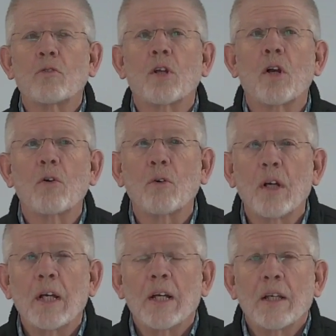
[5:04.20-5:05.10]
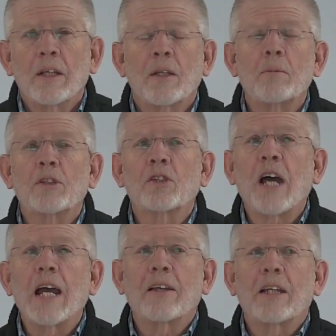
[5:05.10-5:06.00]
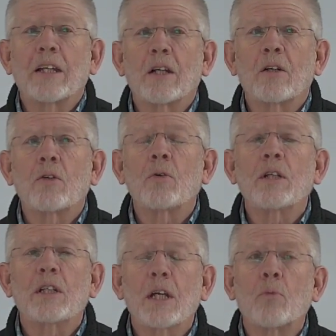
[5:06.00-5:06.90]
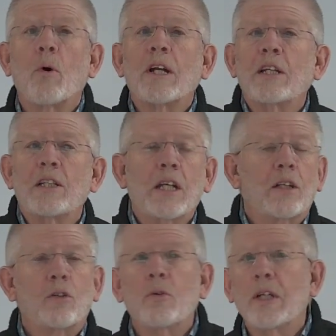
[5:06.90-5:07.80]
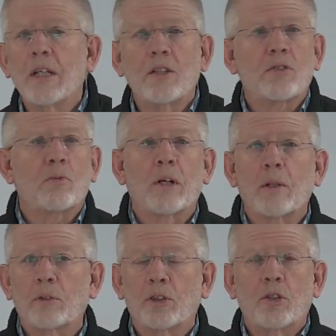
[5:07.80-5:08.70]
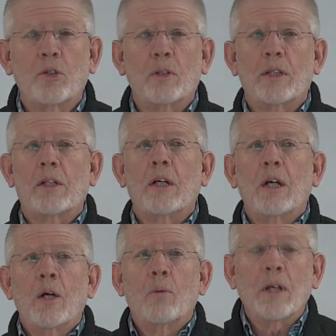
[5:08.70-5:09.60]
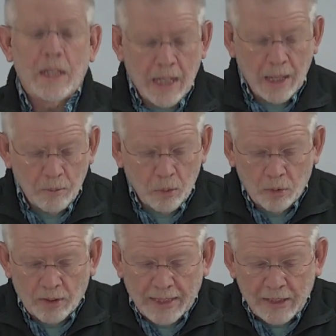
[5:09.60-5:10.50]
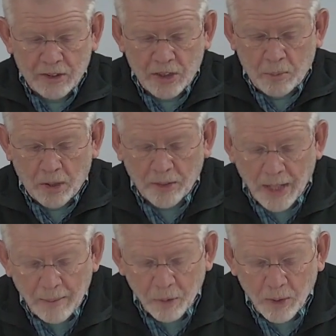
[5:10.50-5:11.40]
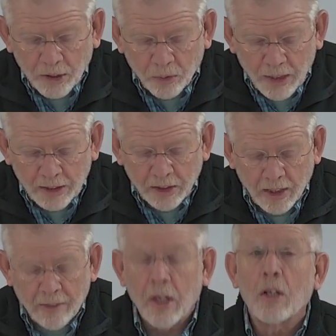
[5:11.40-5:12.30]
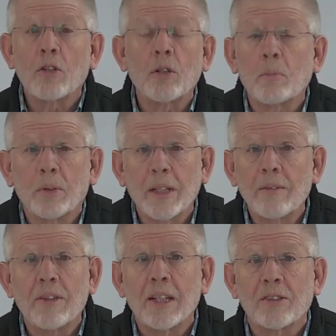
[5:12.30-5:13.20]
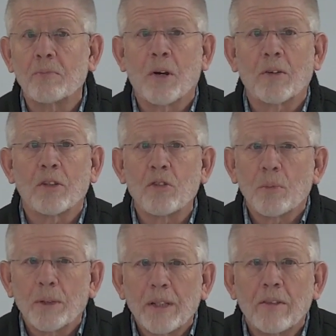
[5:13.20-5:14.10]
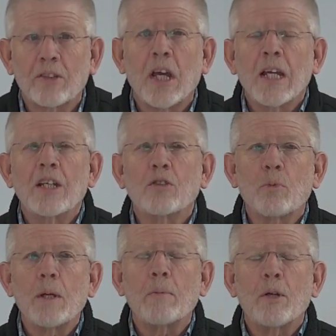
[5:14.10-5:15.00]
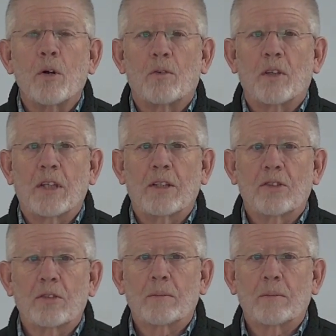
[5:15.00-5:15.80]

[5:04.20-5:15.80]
know the Messiah, that who he did, what he did, who he is, what he was doing when he came to earth. Like he said to Martha, I'm the resurrection life. Do you believe this, Martha? Do you believe this? He's weeping over this.